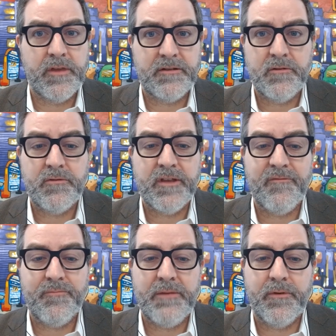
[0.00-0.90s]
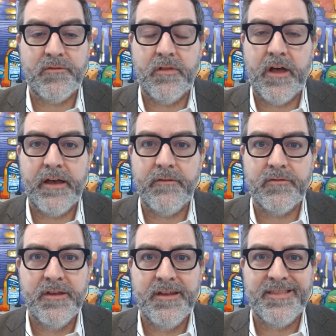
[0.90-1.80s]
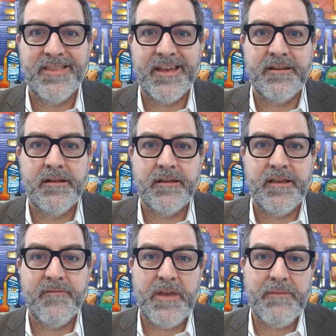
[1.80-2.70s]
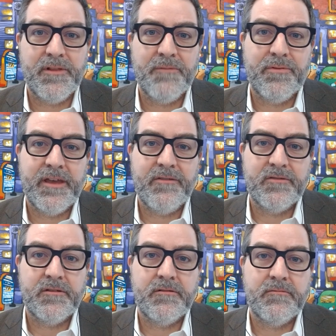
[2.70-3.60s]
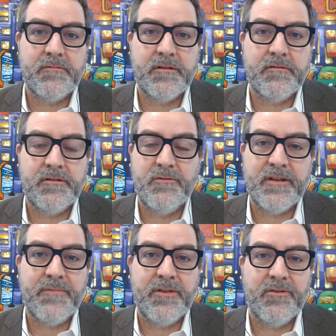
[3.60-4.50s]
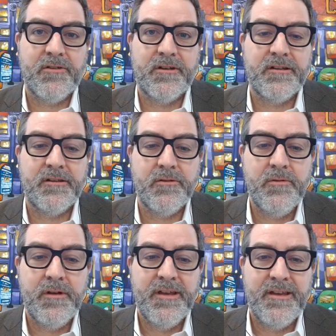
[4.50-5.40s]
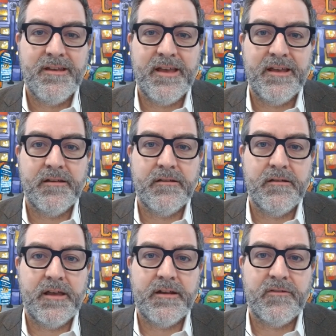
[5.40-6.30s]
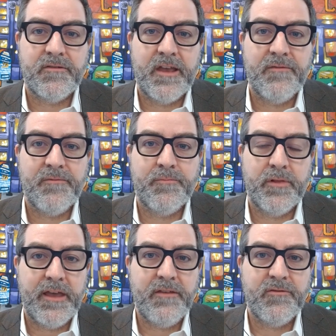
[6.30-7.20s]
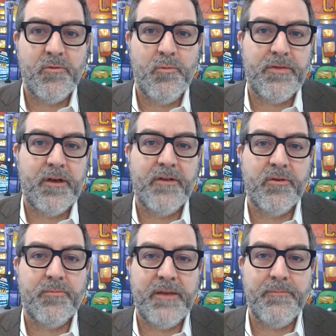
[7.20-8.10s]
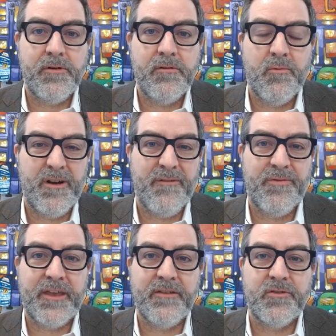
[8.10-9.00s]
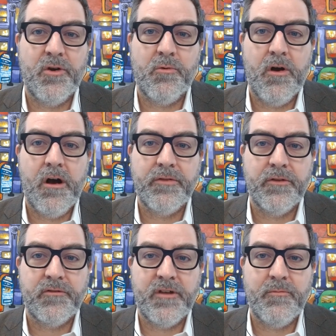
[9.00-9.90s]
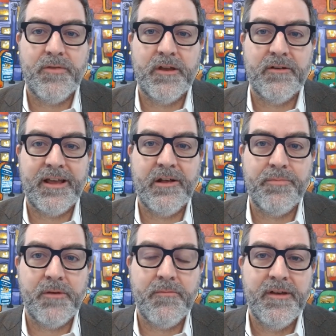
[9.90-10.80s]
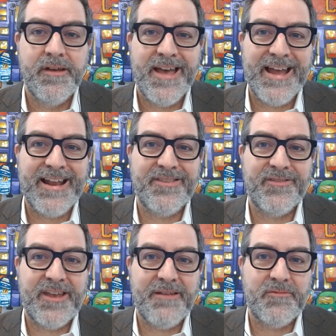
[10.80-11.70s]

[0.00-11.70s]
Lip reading: do save people's lives, that give people a place to do something they're going to do in a safe place with other people, where if things go wrong, there's someone there to help them. And at the same